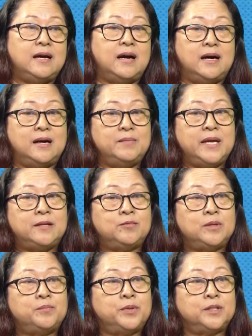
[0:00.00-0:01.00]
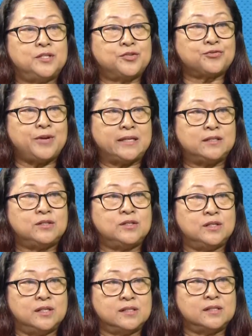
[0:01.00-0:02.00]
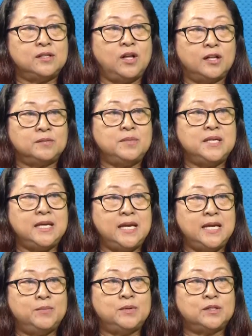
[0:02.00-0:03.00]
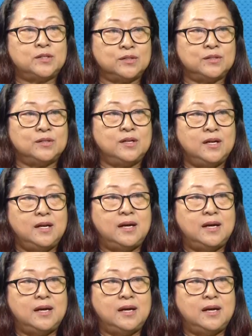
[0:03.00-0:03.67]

it would put a threat to us not being able to,